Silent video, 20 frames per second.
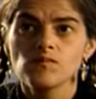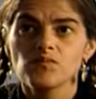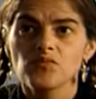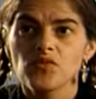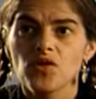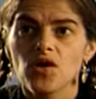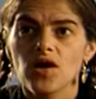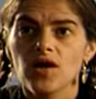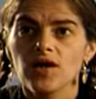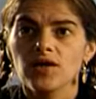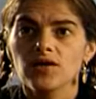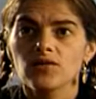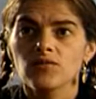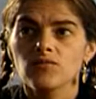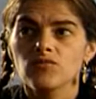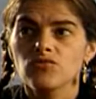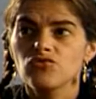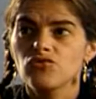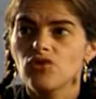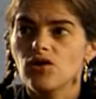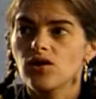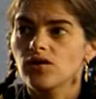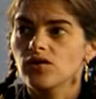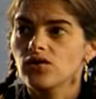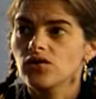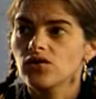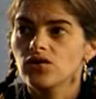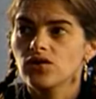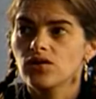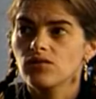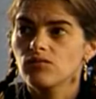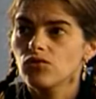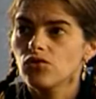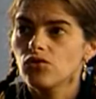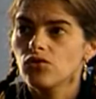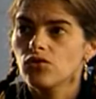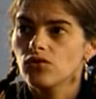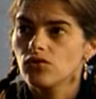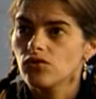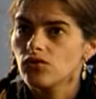like, drunk, and I'm
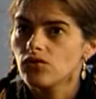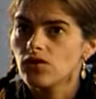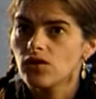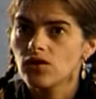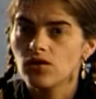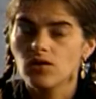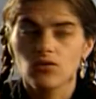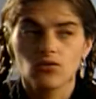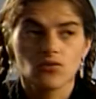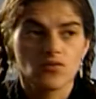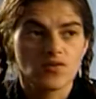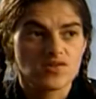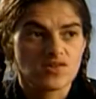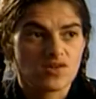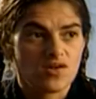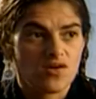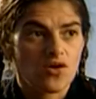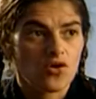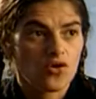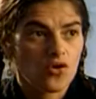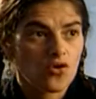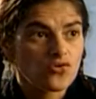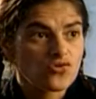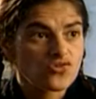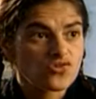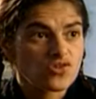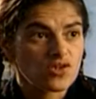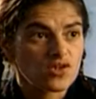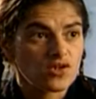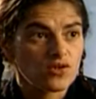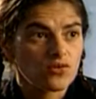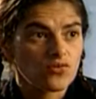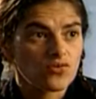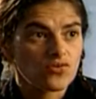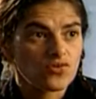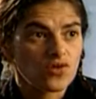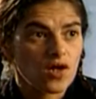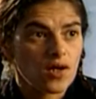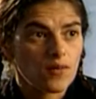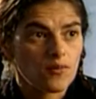not always constantly all the
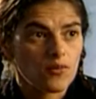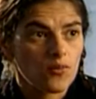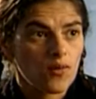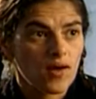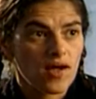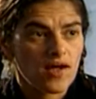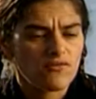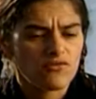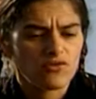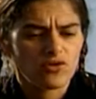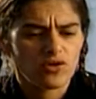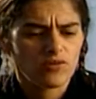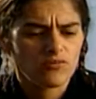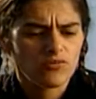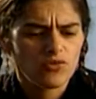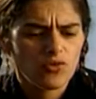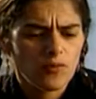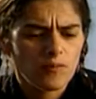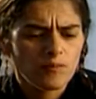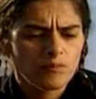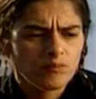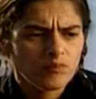time or whatever, I'm not